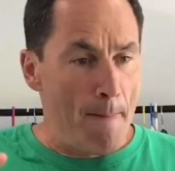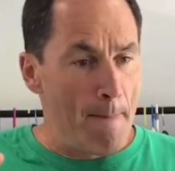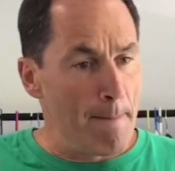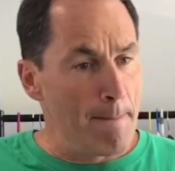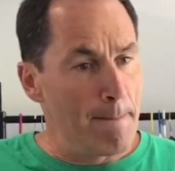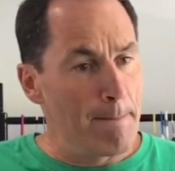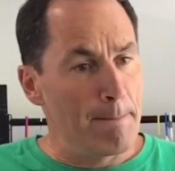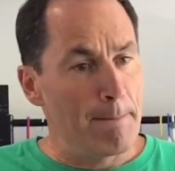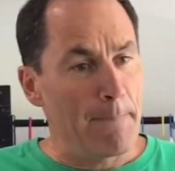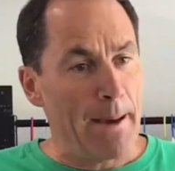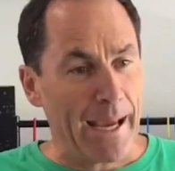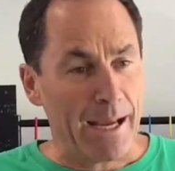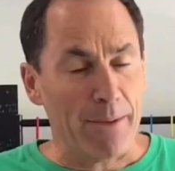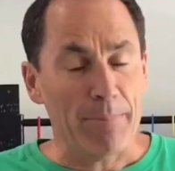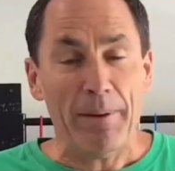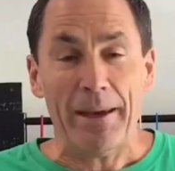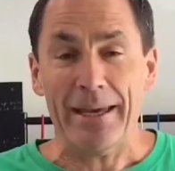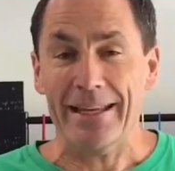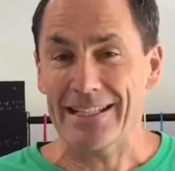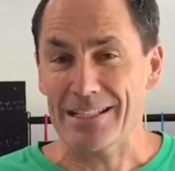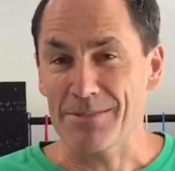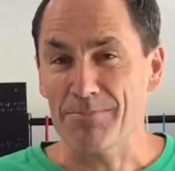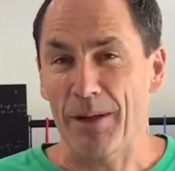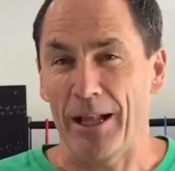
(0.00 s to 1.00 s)
Back pain
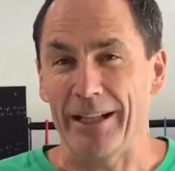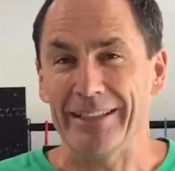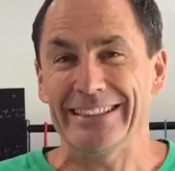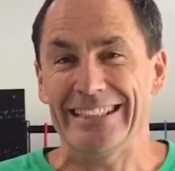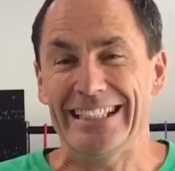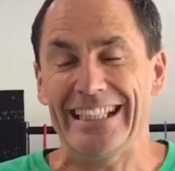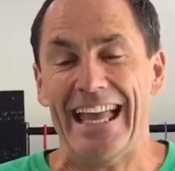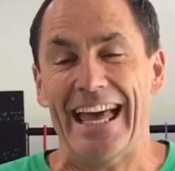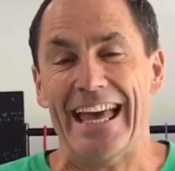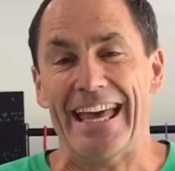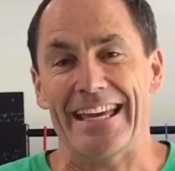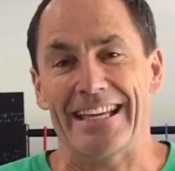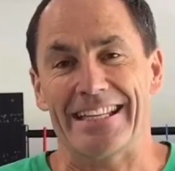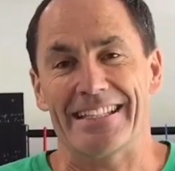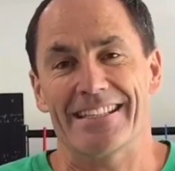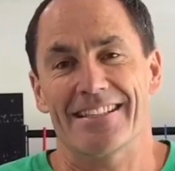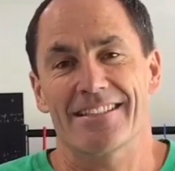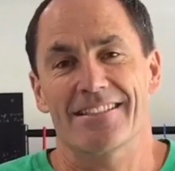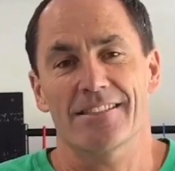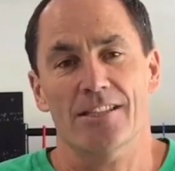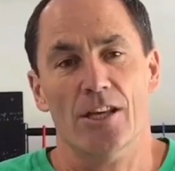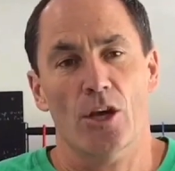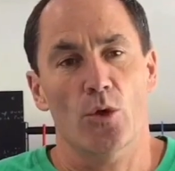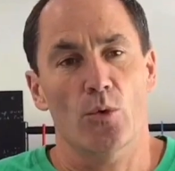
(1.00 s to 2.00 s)
is multi-layered,
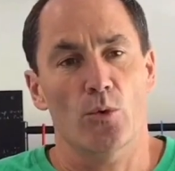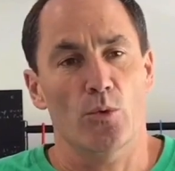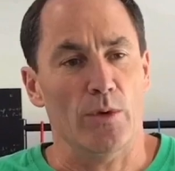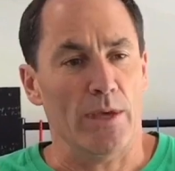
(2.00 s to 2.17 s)
so